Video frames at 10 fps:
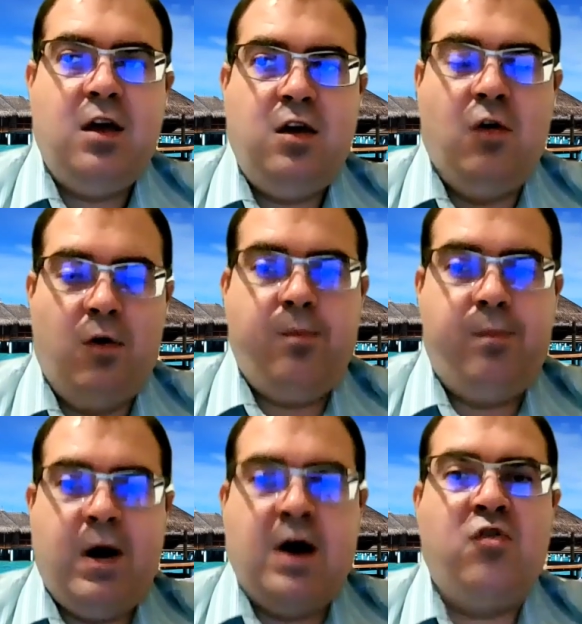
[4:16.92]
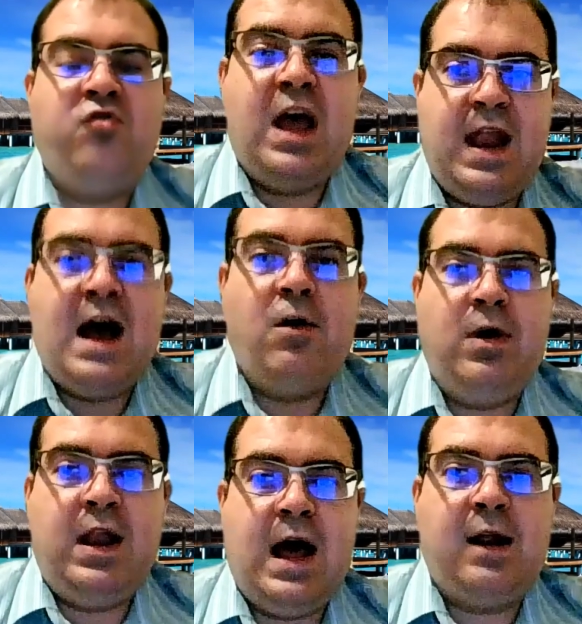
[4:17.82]
You'll understand that
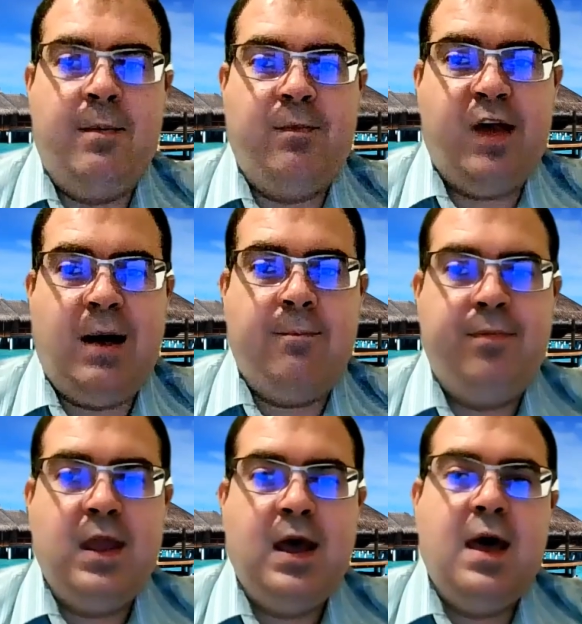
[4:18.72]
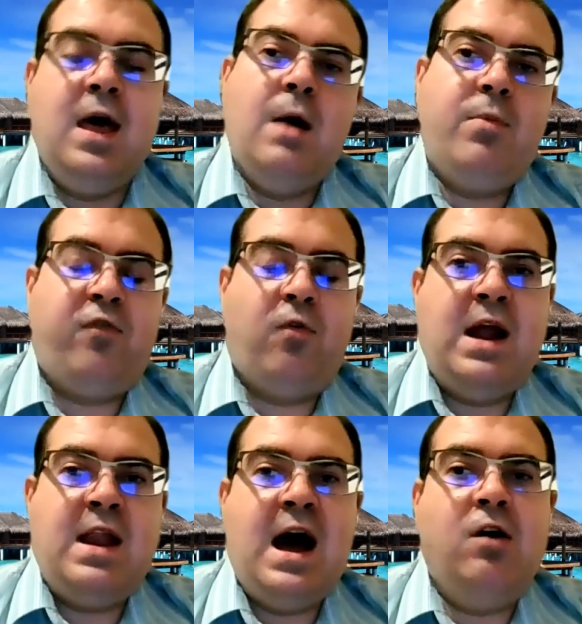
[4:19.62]
when that comes up. But for
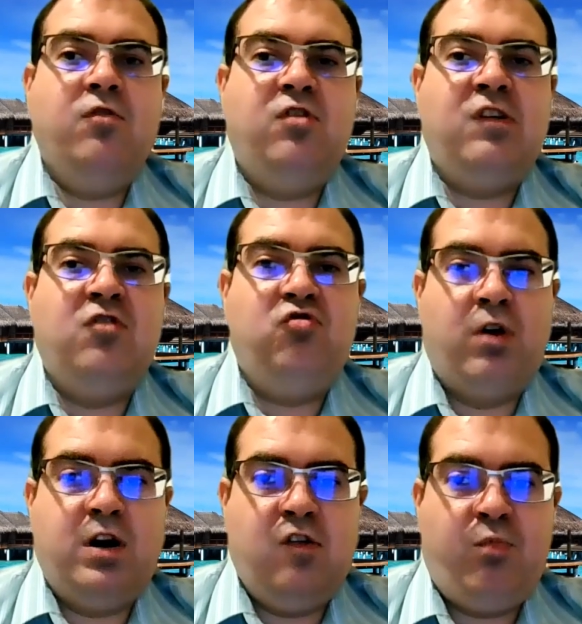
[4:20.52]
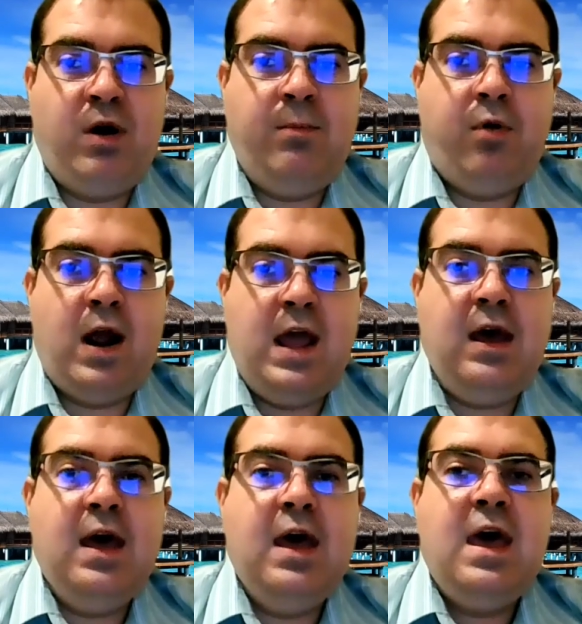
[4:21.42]
right now, just enjoy your spring break.
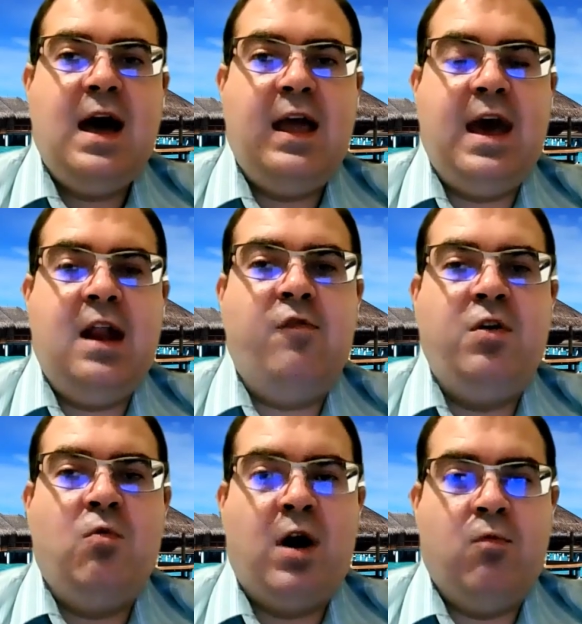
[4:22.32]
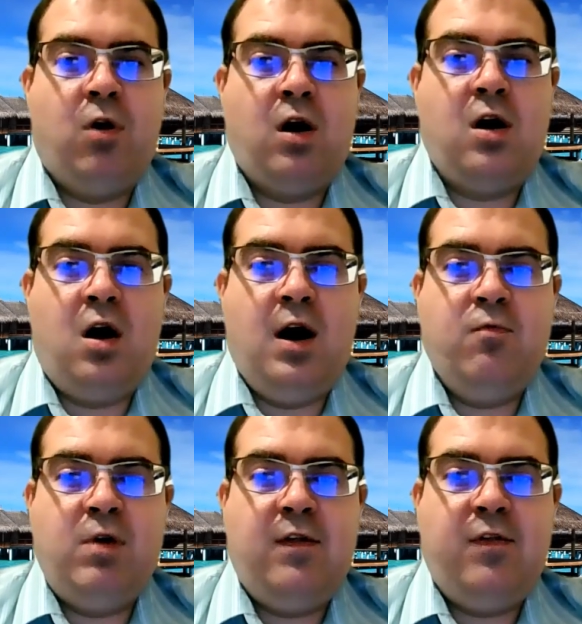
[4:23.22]
Again, if you want to work
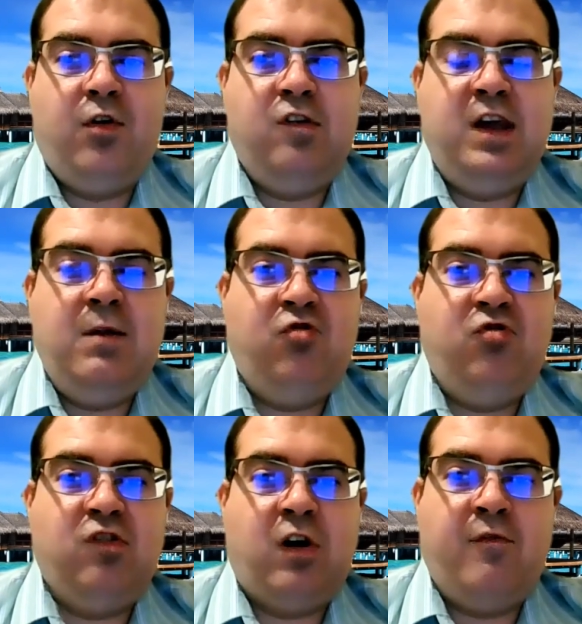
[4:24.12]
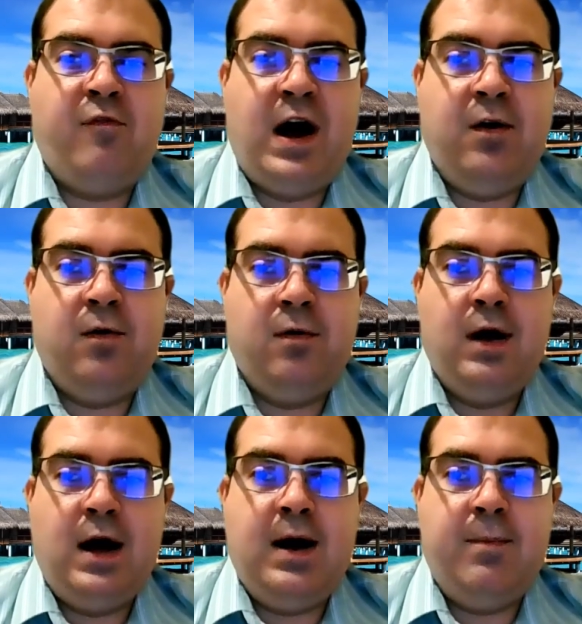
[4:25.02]
on week 13, which is our final
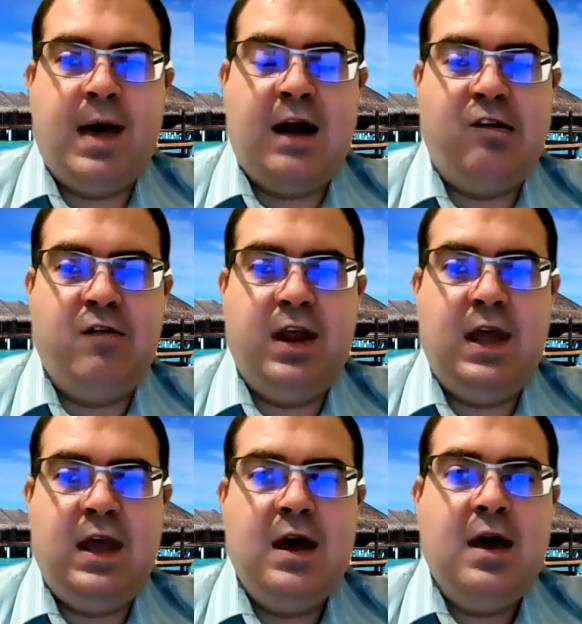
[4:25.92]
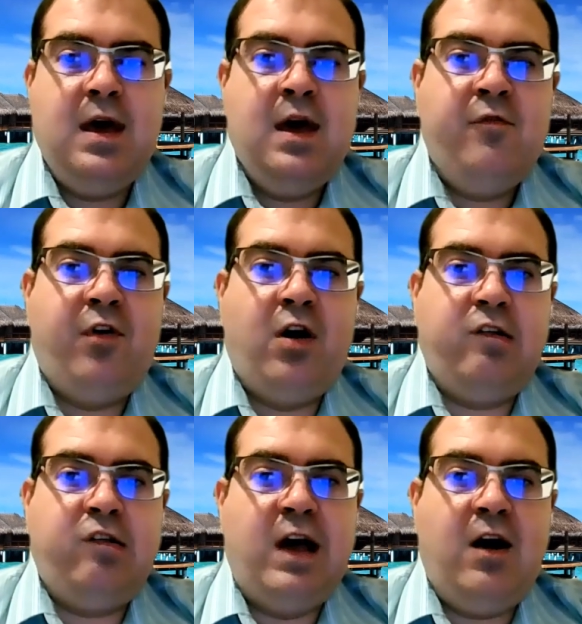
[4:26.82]
activity for
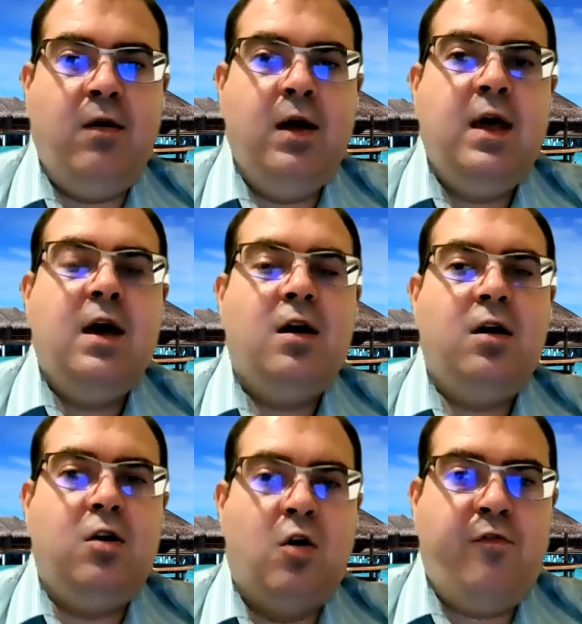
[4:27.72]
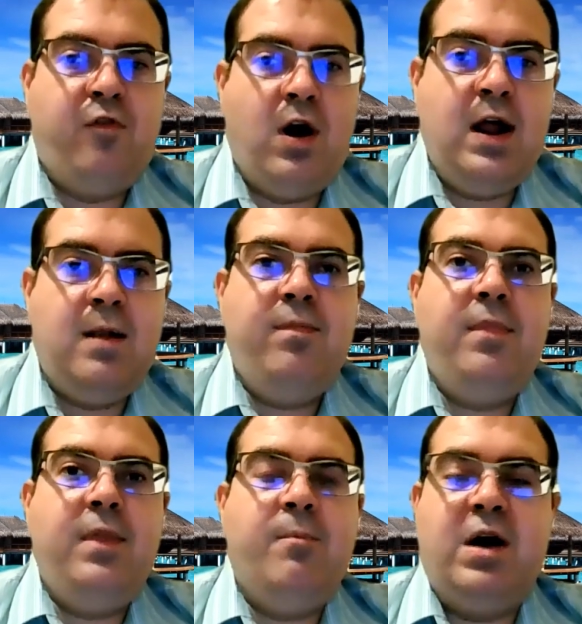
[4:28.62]
Excel, go for it,
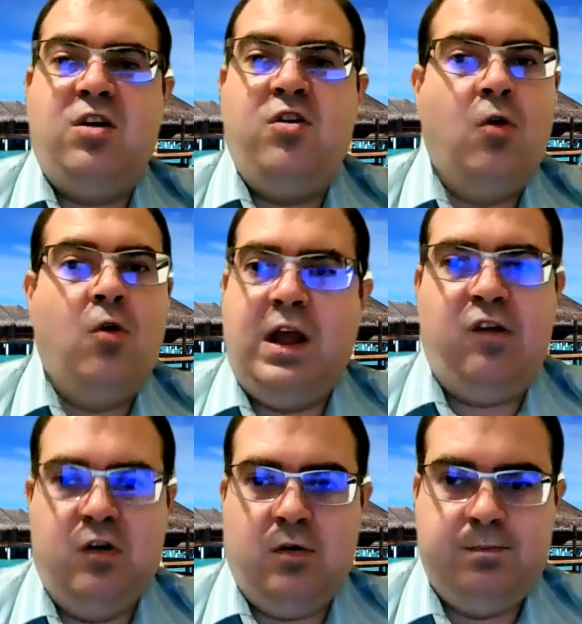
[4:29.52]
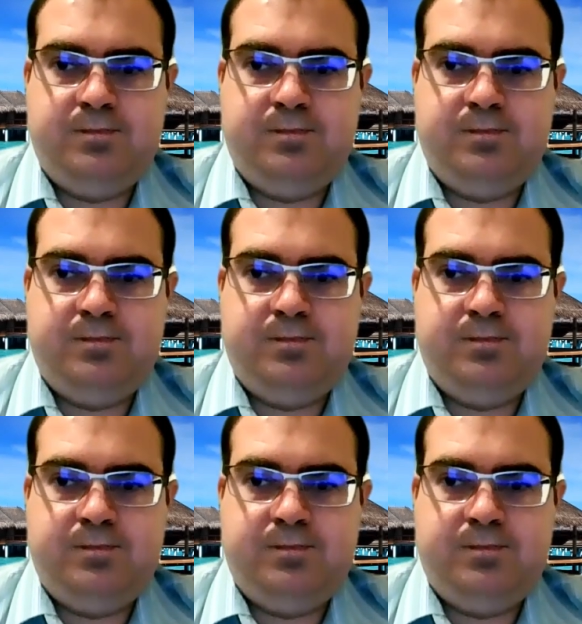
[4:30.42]
but you don't need to.